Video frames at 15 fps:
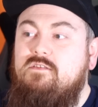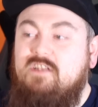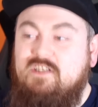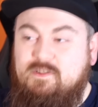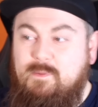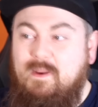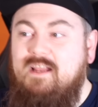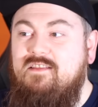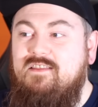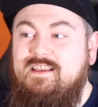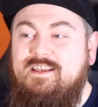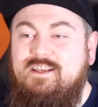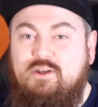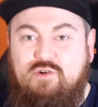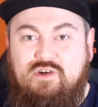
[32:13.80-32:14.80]
Despite
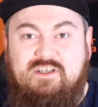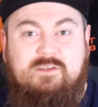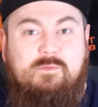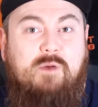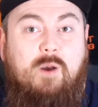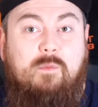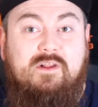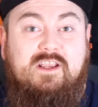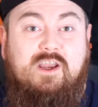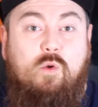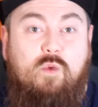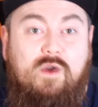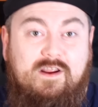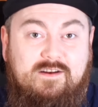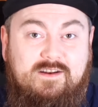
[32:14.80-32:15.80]
the increased public
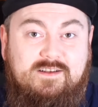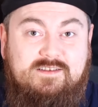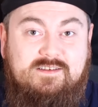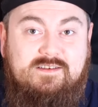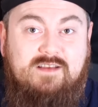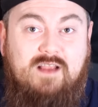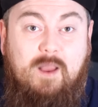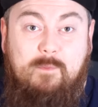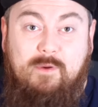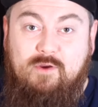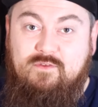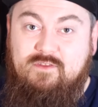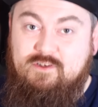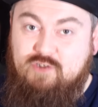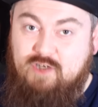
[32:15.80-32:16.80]
awareness
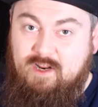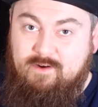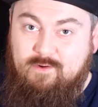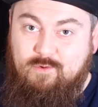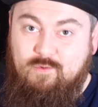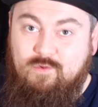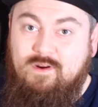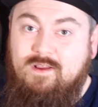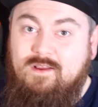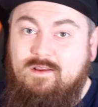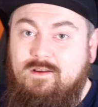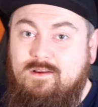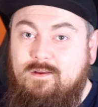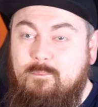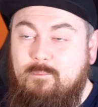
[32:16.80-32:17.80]
about the general,
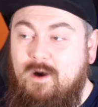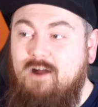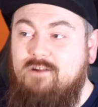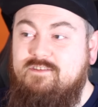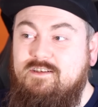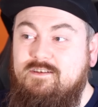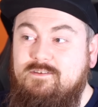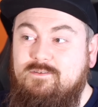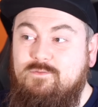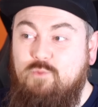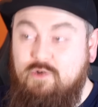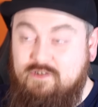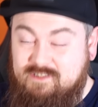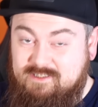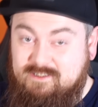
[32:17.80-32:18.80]
Martin
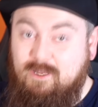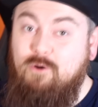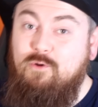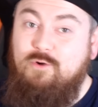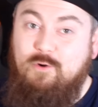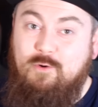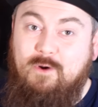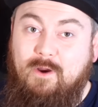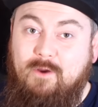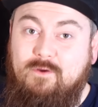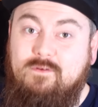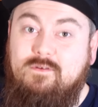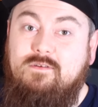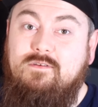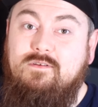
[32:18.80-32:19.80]
would still go out
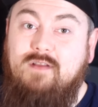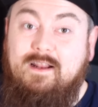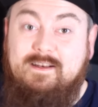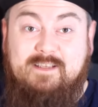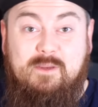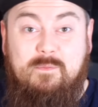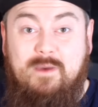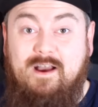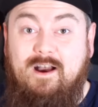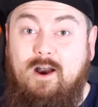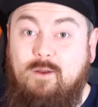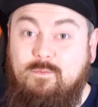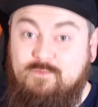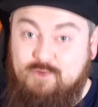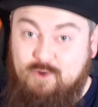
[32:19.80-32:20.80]
and commit
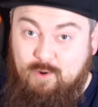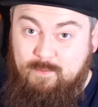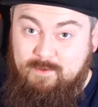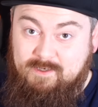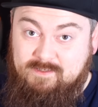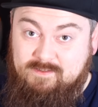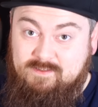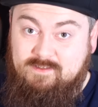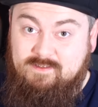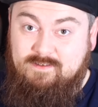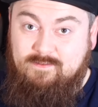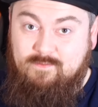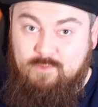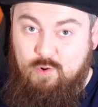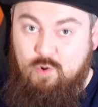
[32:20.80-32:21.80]
armed robberies,
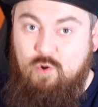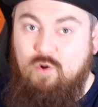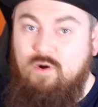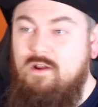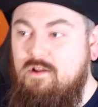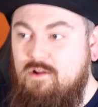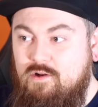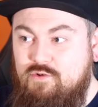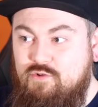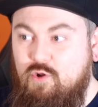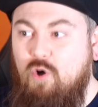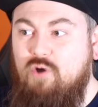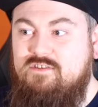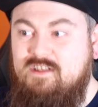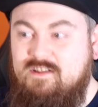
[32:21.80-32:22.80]
though
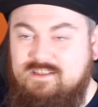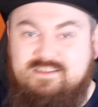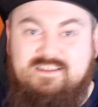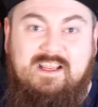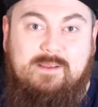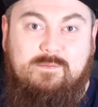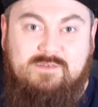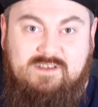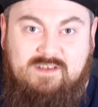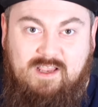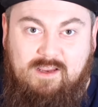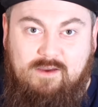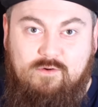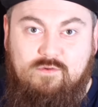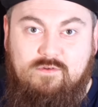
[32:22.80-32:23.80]
not to the same
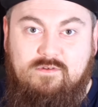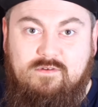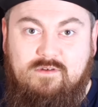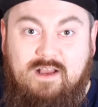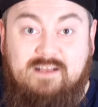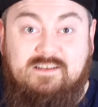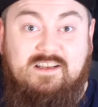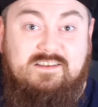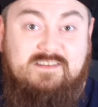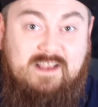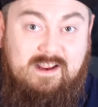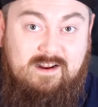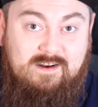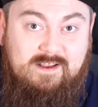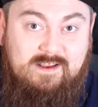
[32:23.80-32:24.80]
scale as his
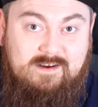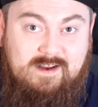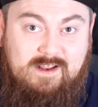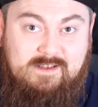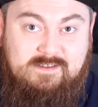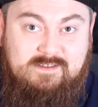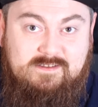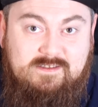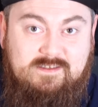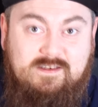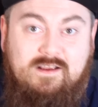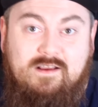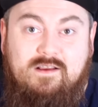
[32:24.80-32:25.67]
earlier heists.